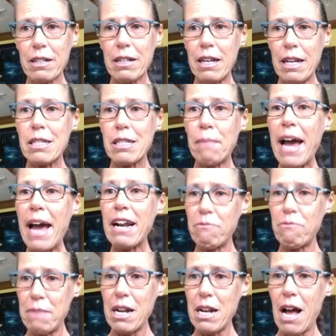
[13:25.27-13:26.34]
in spite of
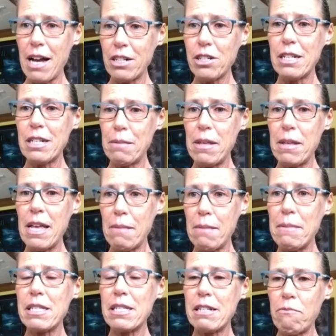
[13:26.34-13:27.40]
me, not just in the
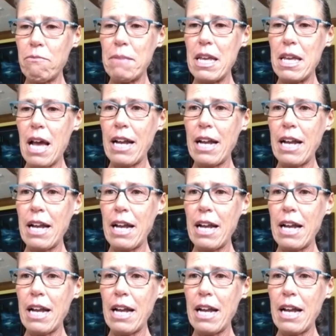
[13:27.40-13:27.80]
midst of me.